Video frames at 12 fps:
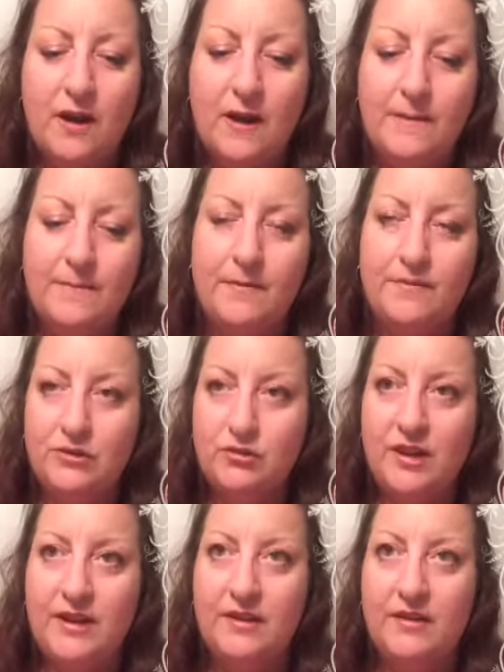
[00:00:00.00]
I'm going to
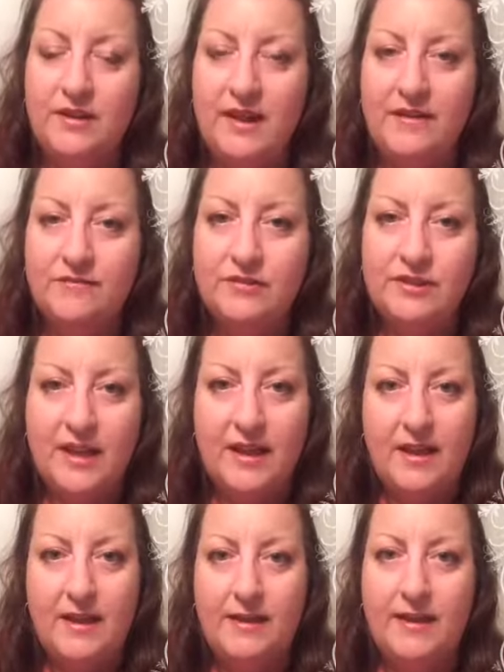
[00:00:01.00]
try to get on every
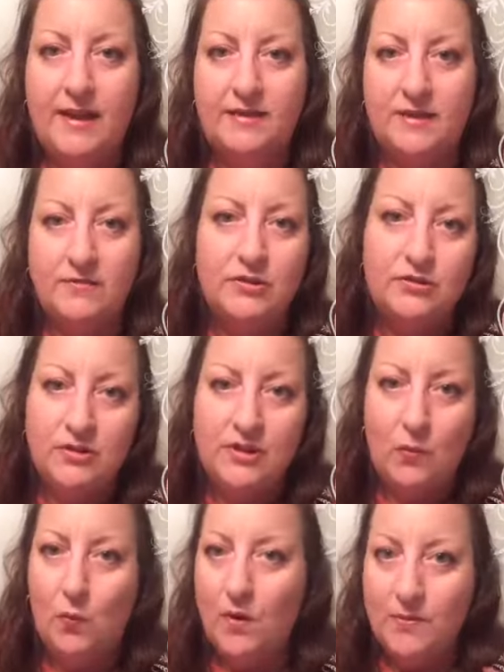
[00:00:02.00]
day and demonstrate
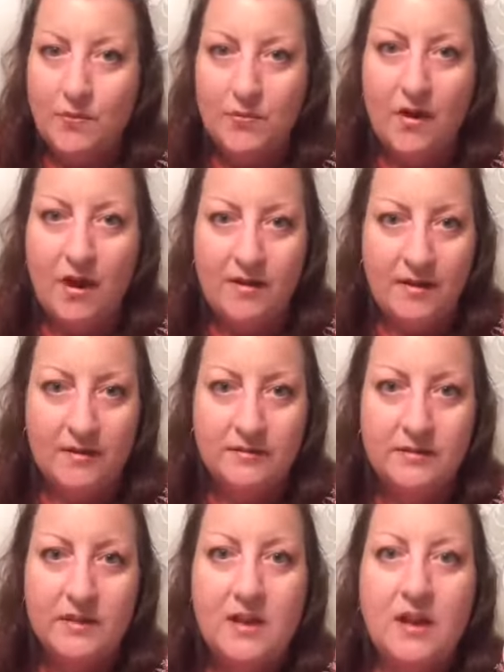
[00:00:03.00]
one
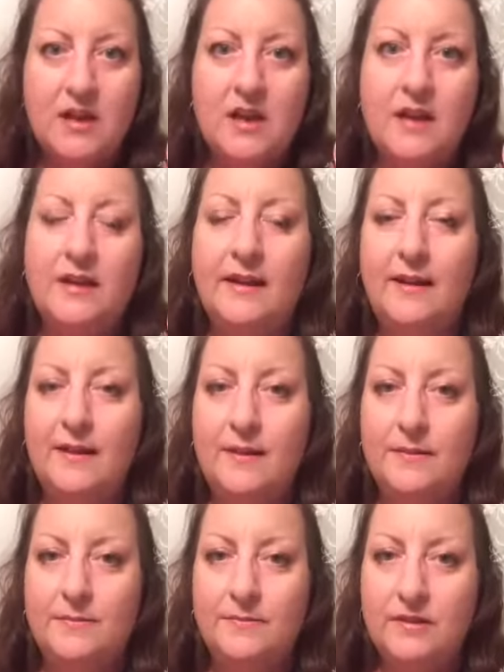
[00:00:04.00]
product.
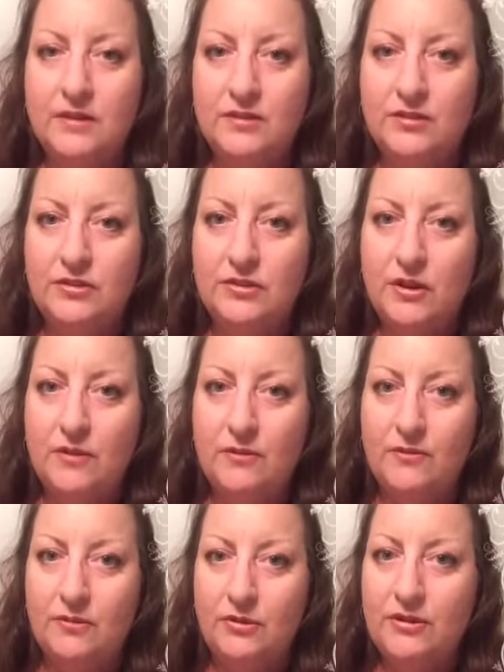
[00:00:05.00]

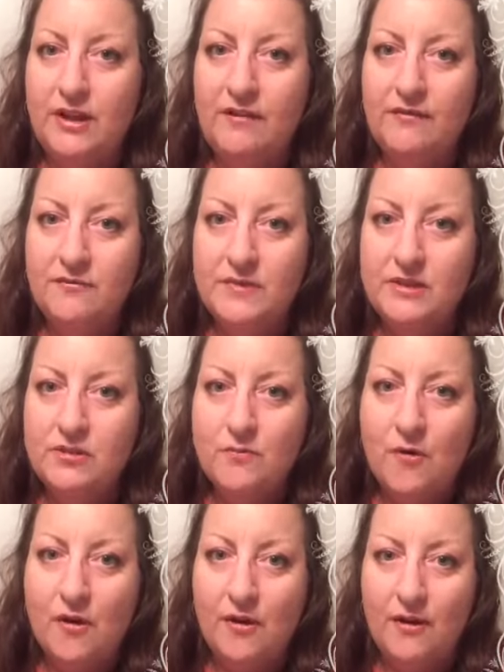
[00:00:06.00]
So look out for me
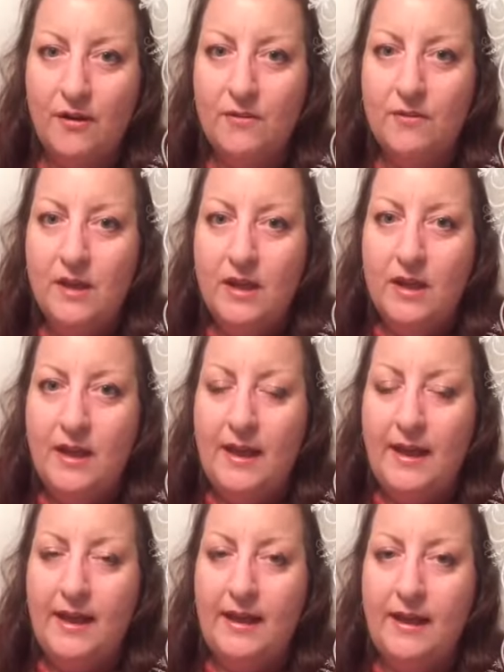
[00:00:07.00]
tomorrow,
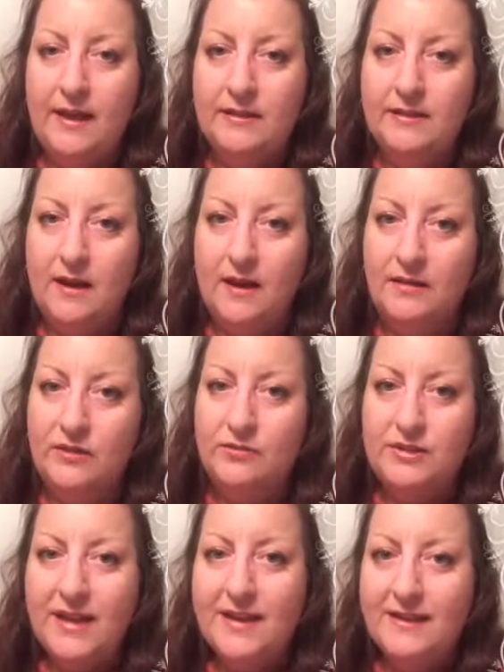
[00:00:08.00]
and you
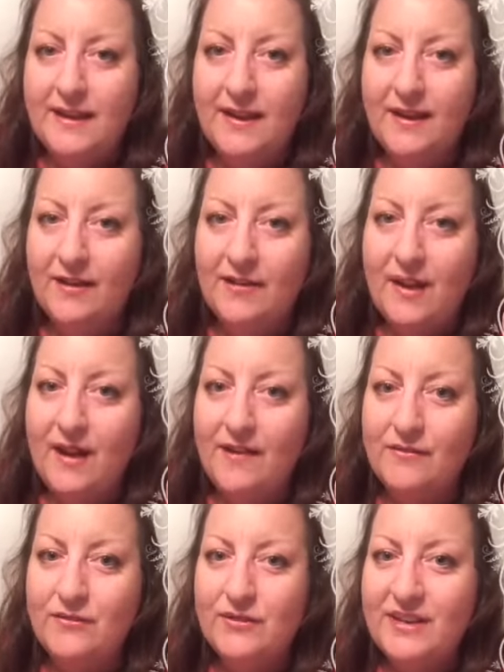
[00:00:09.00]
take care.
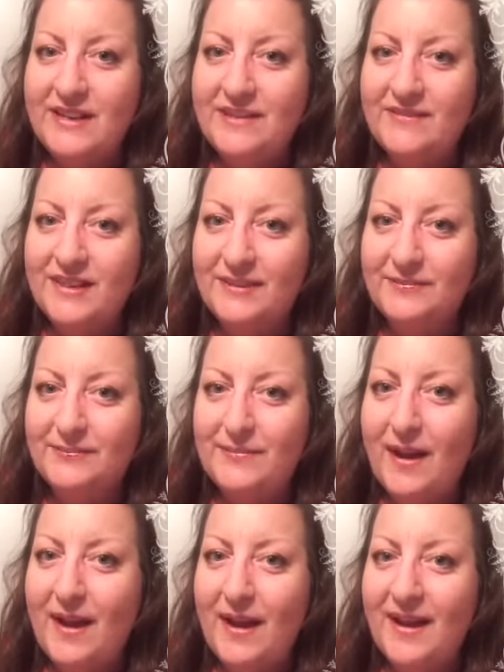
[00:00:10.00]
Have a great evening.
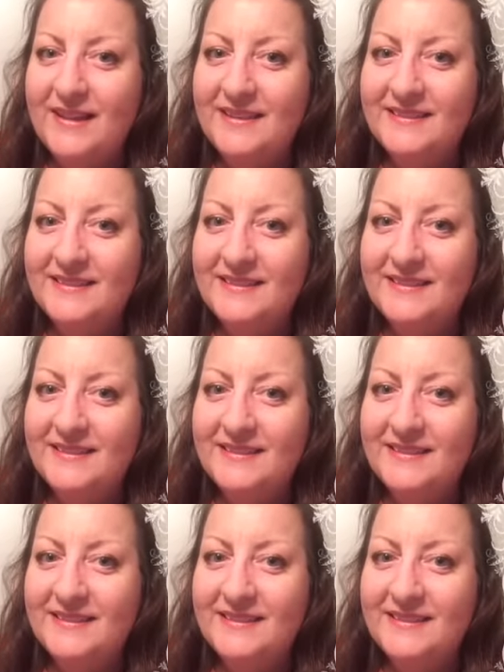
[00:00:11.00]
Bye.